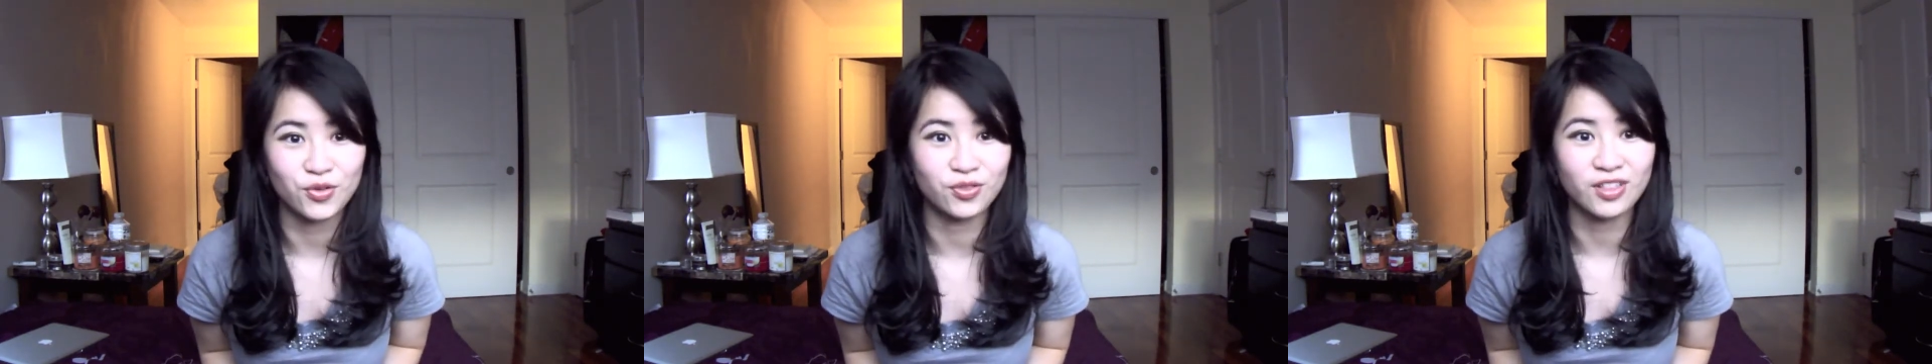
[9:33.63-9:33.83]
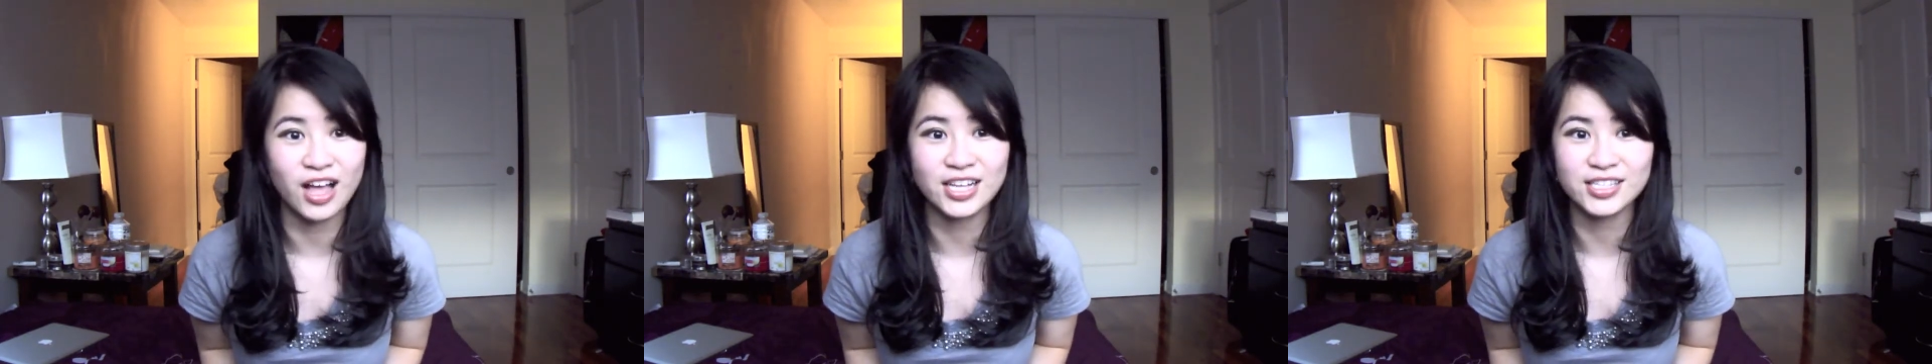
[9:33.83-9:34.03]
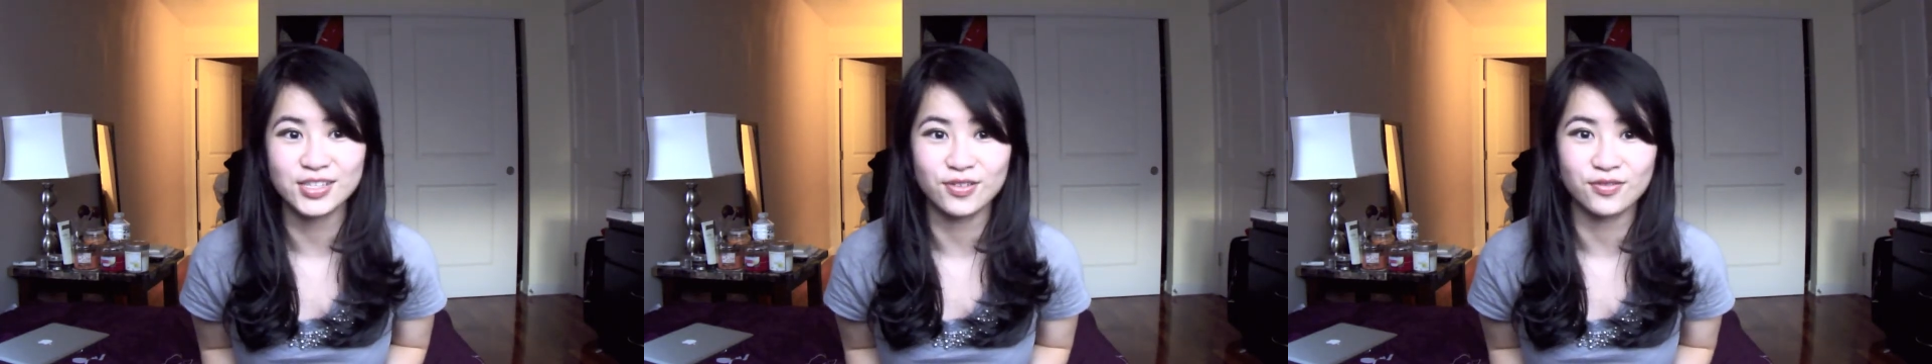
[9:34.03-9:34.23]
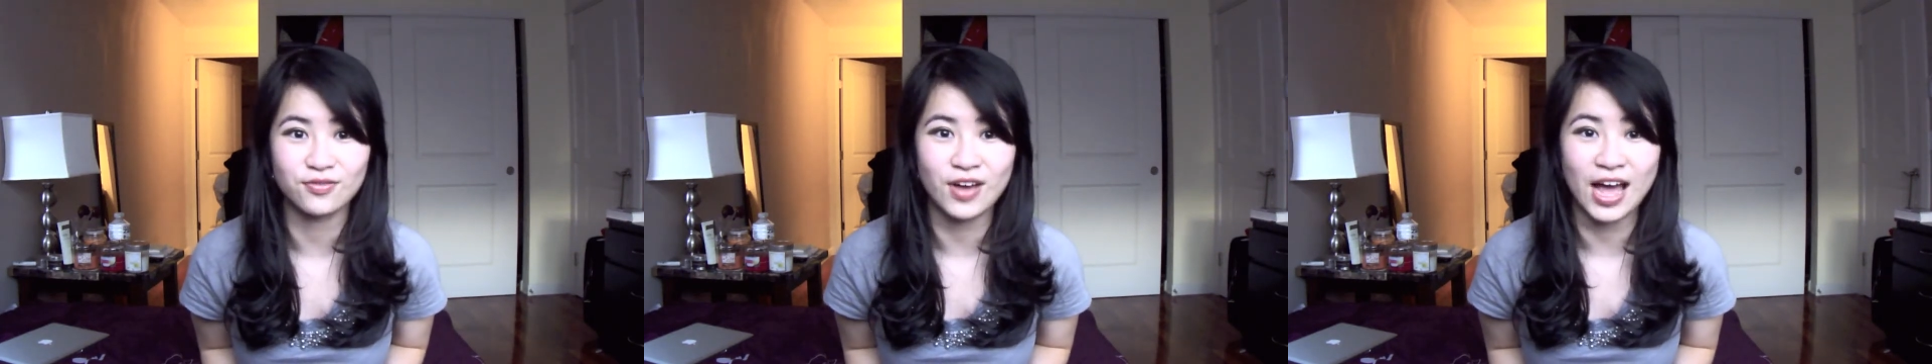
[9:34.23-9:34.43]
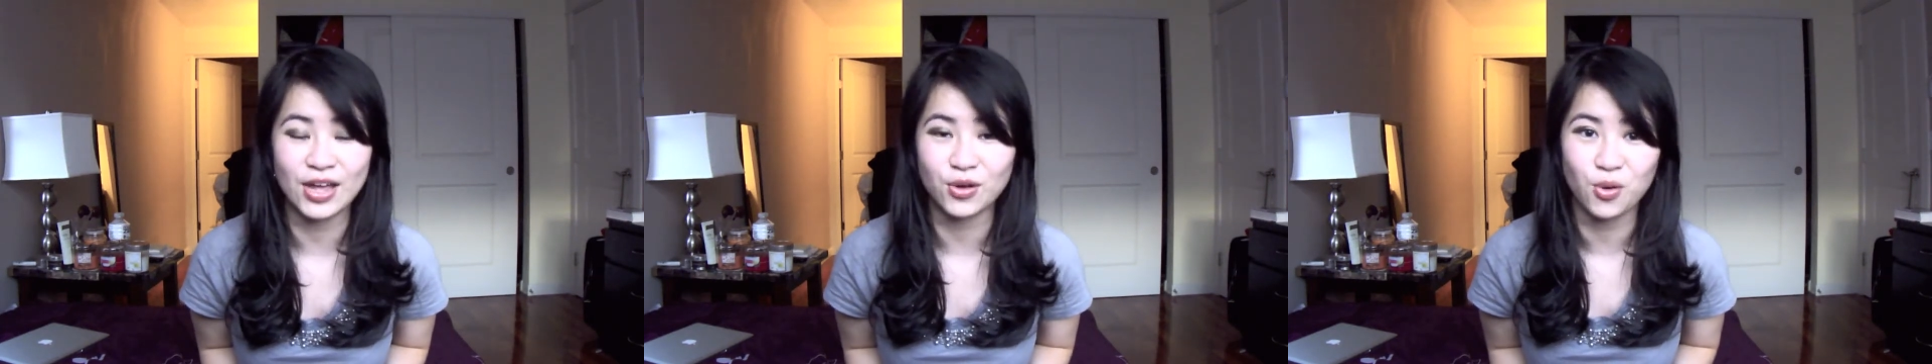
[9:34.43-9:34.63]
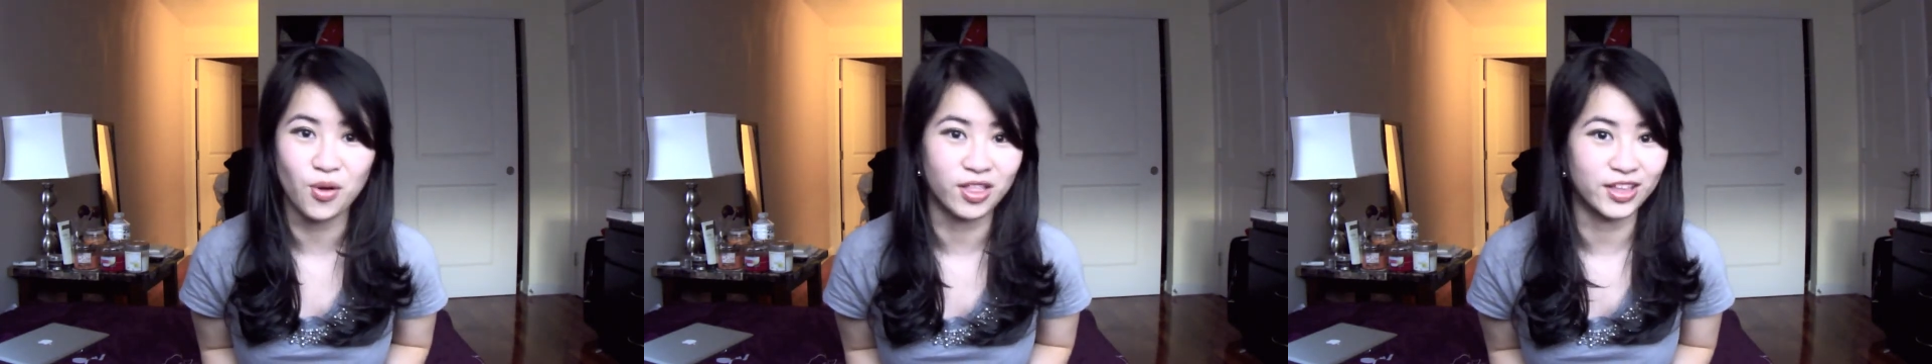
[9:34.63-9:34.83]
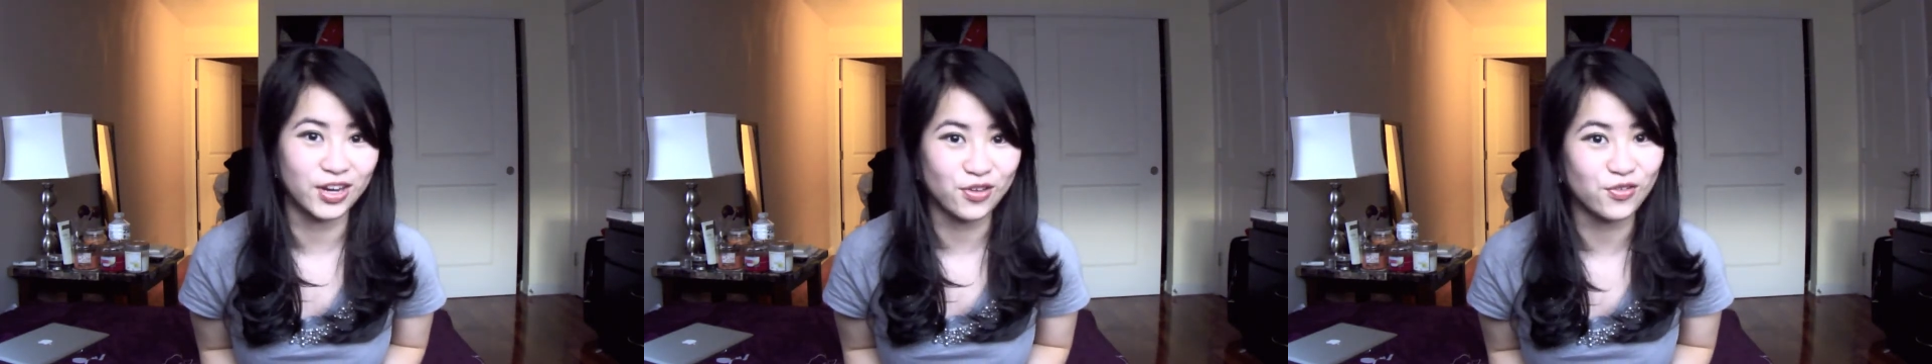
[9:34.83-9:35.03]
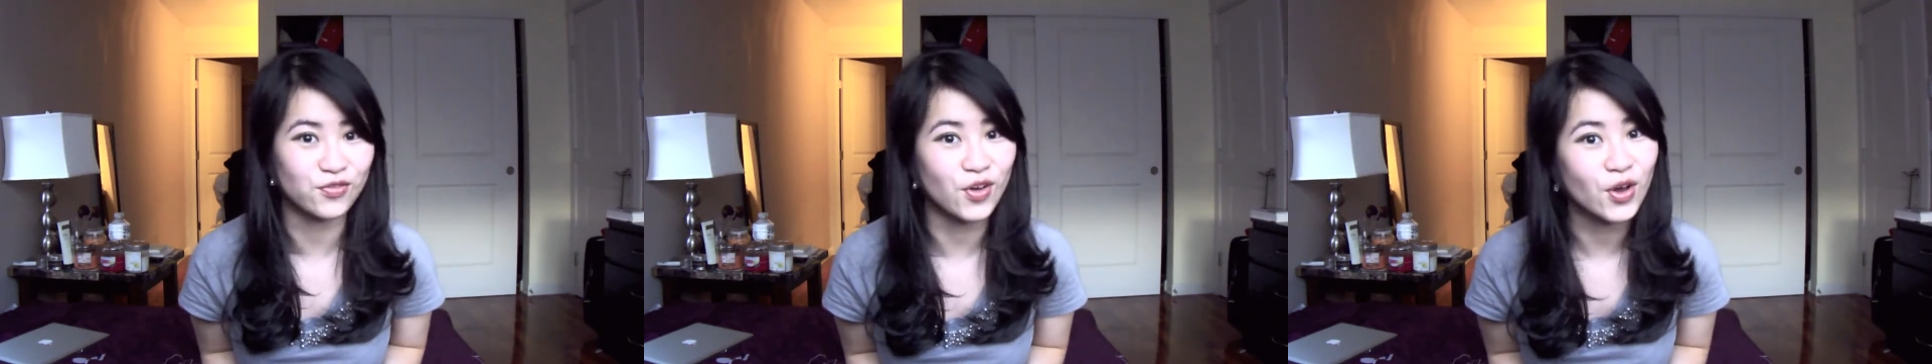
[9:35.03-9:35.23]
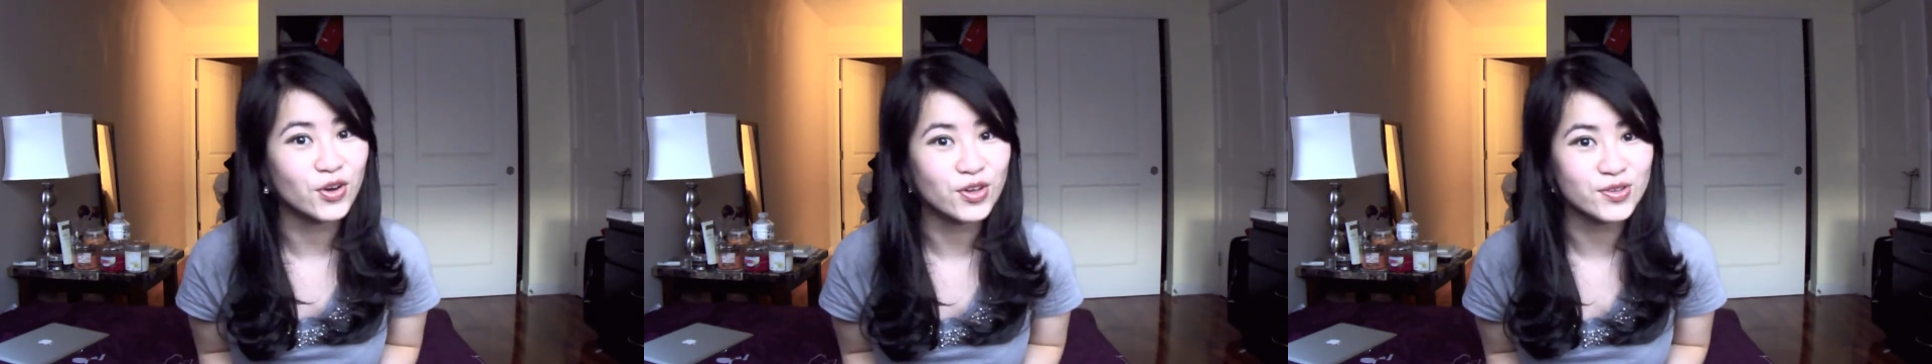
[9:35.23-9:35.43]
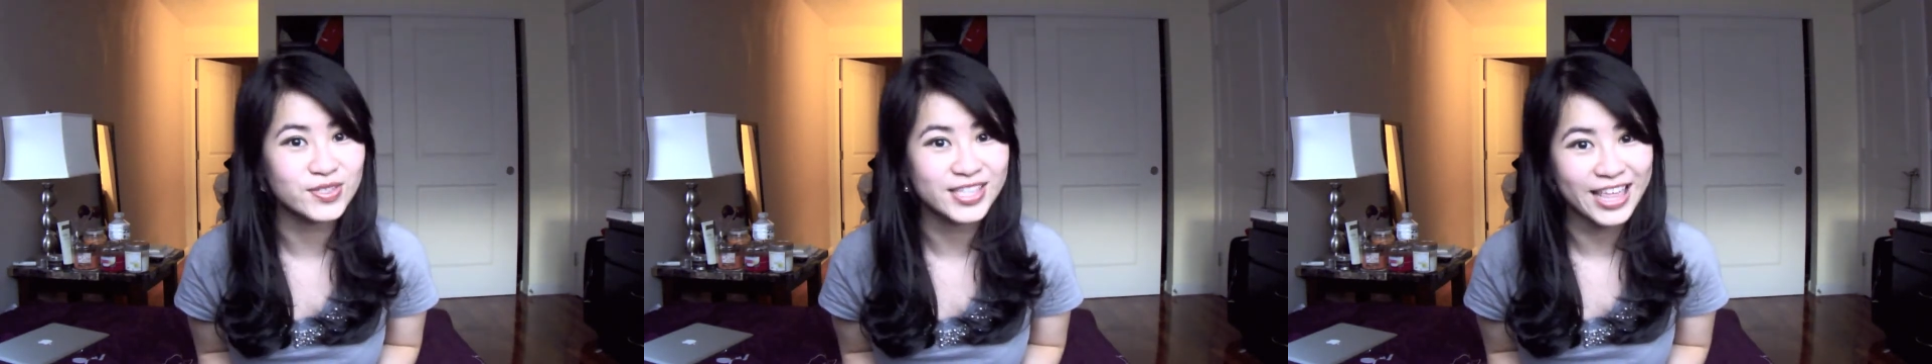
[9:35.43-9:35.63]
lots of high quality
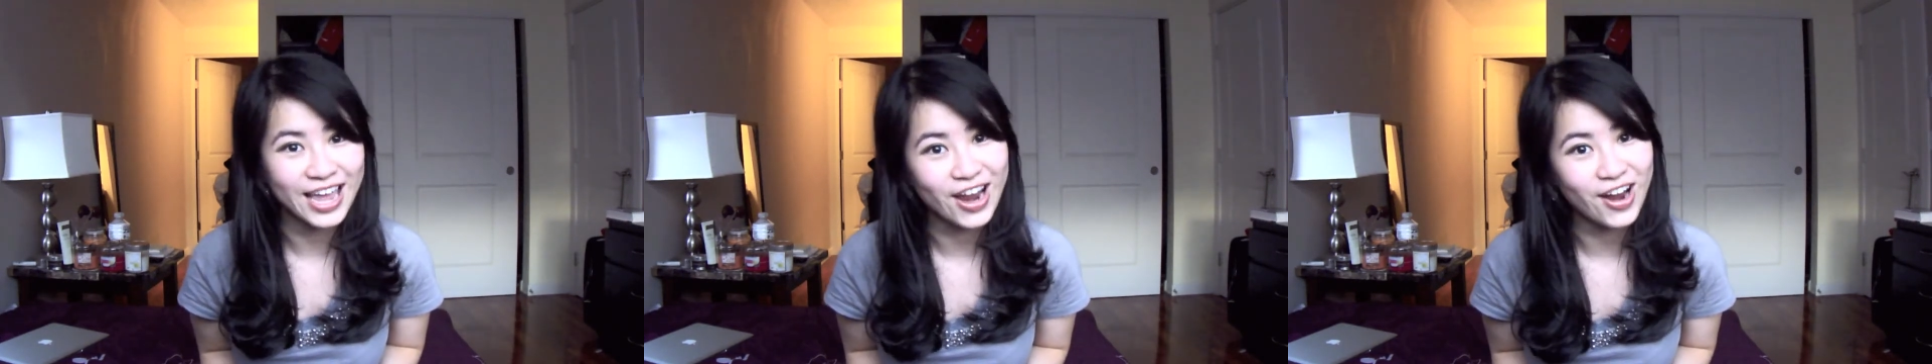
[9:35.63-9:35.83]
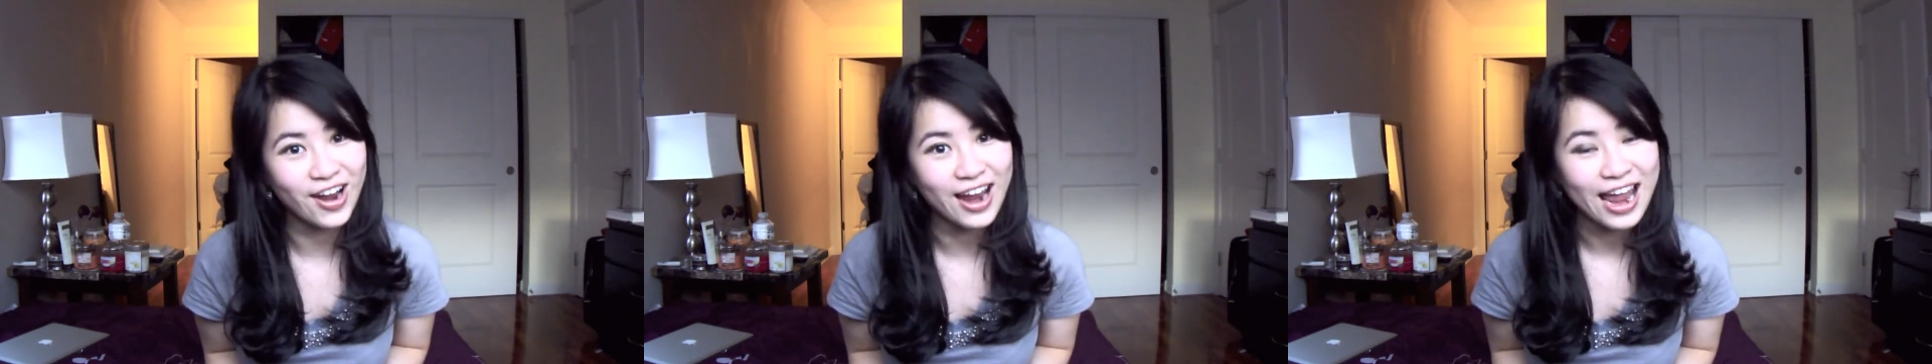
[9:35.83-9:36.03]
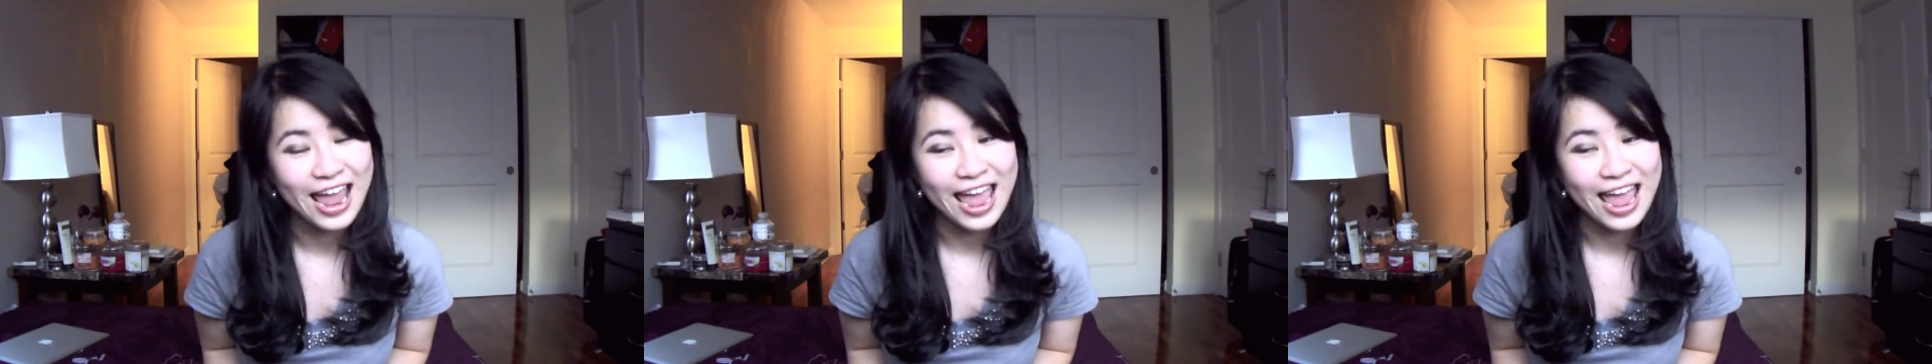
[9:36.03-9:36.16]
photos there.